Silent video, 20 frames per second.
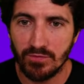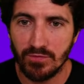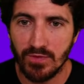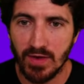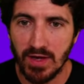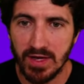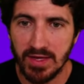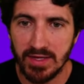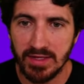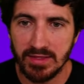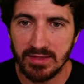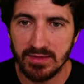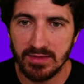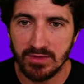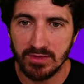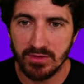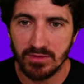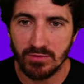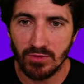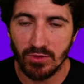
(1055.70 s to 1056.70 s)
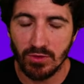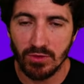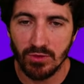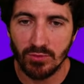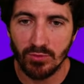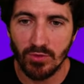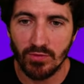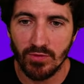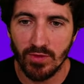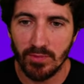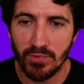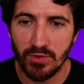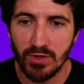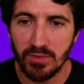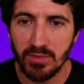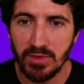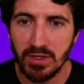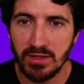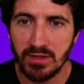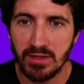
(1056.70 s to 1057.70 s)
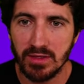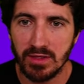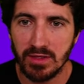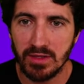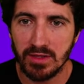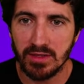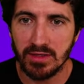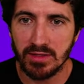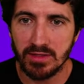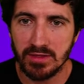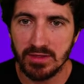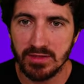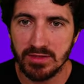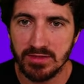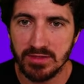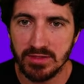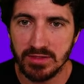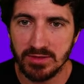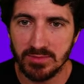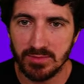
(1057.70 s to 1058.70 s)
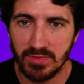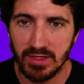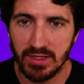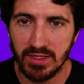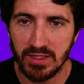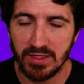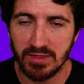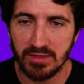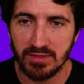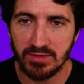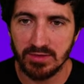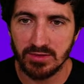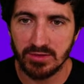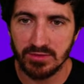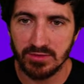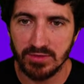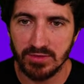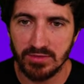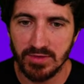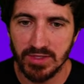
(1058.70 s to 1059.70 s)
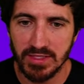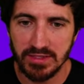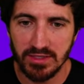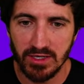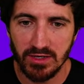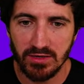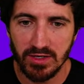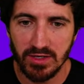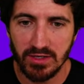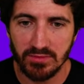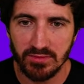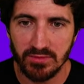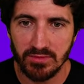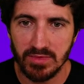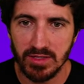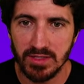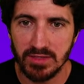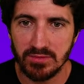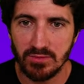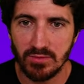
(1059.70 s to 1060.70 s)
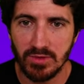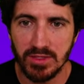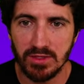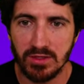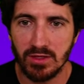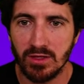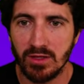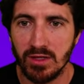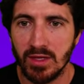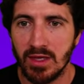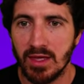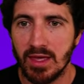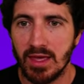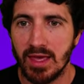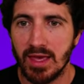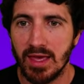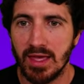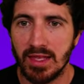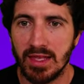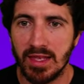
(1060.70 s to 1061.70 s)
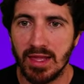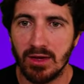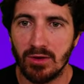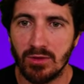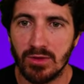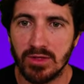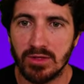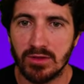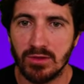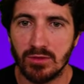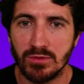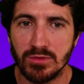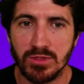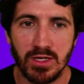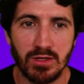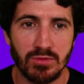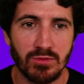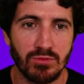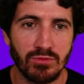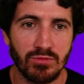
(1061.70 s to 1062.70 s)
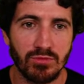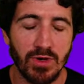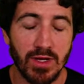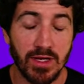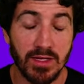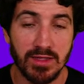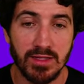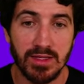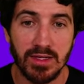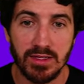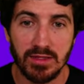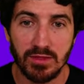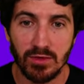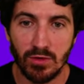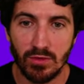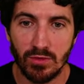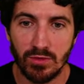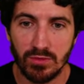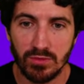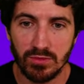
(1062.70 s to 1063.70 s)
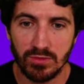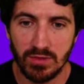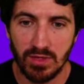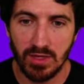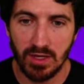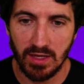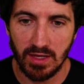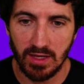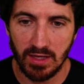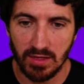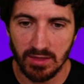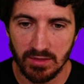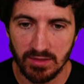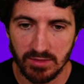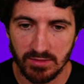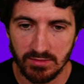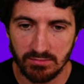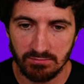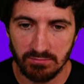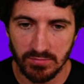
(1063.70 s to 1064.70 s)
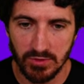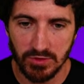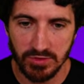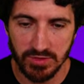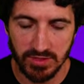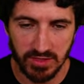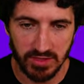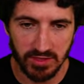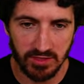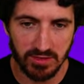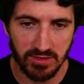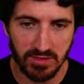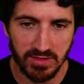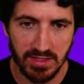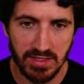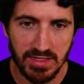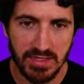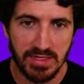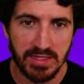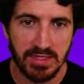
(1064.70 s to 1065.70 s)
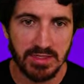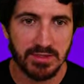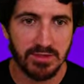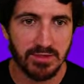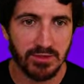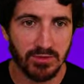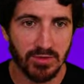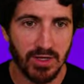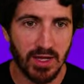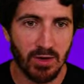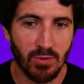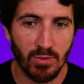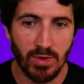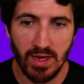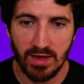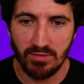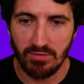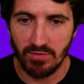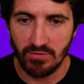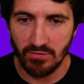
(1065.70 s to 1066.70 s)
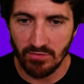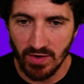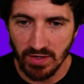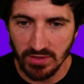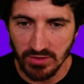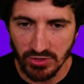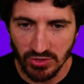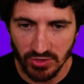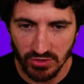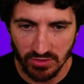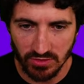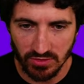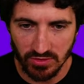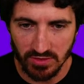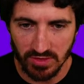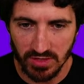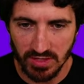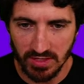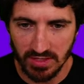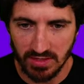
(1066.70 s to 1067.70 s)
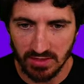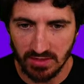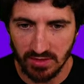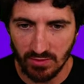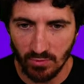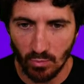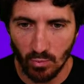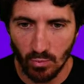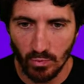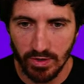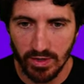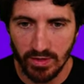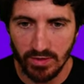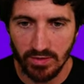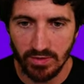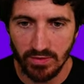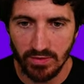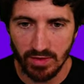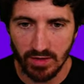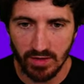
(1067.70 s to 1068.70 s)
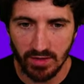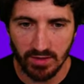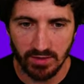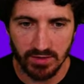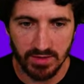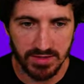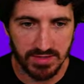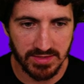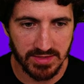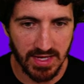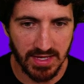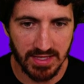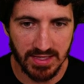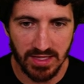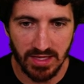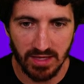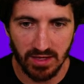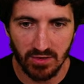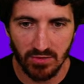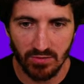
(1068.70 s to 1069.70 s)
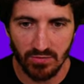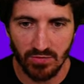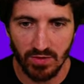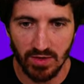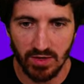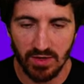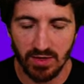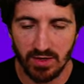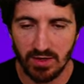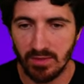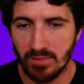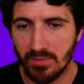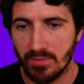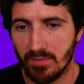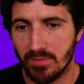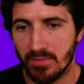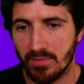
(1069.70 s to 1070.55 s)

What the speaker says: find the volume of a pyramid, and it's explaining also the base area and whatnot. And now it knows how to write that code and use it here. So now we have a function that with the side length of